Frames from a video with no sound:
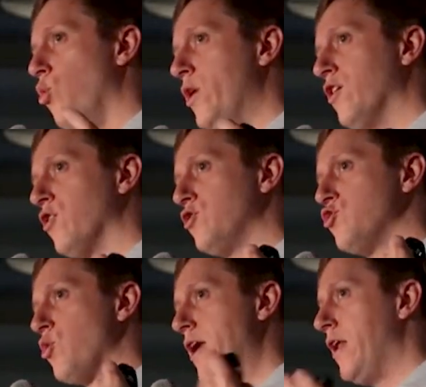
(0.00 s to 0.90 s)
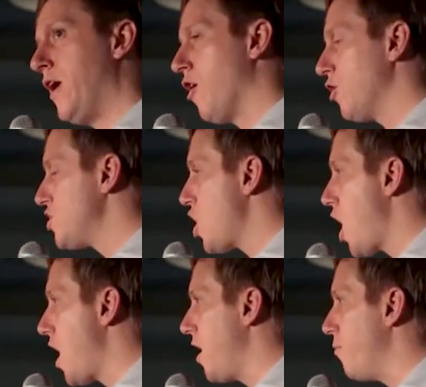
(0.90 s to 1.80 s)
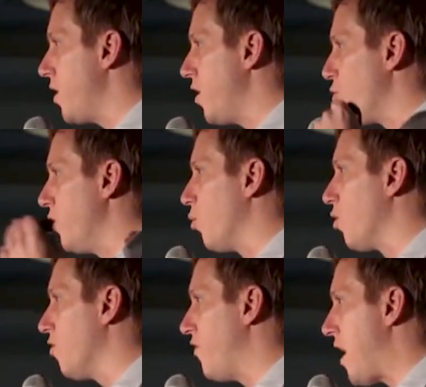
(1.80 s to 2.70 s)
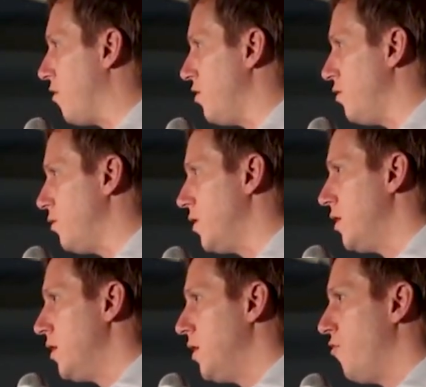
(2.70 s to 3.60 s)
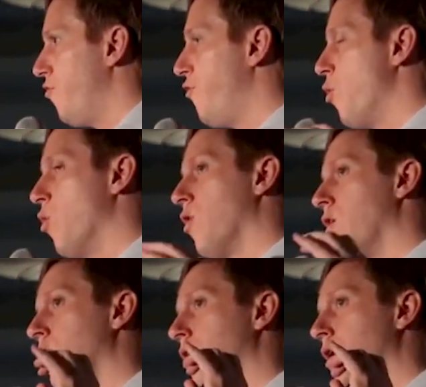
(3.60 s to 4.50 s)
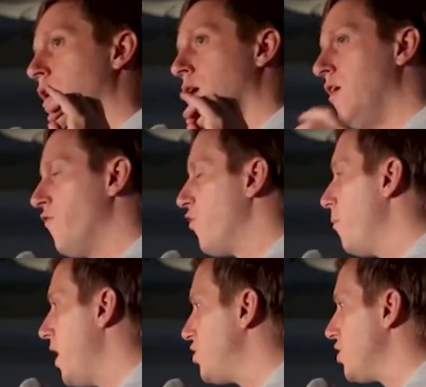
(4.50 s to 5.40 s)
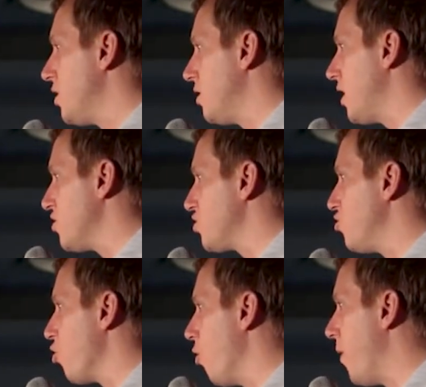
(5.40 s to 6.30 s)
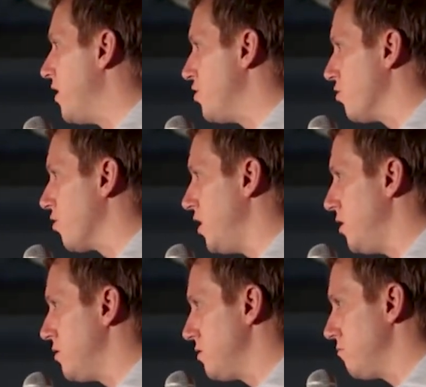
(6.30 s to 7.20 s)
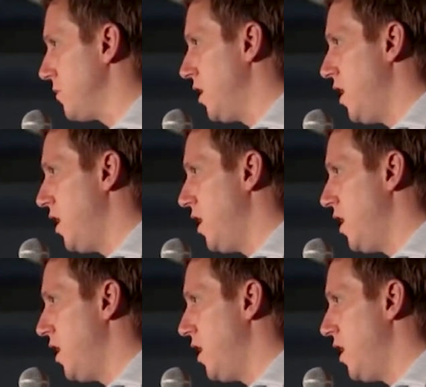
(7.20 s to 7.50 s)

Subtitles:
we are trading our time and real world value for information that is controlled by digital keys.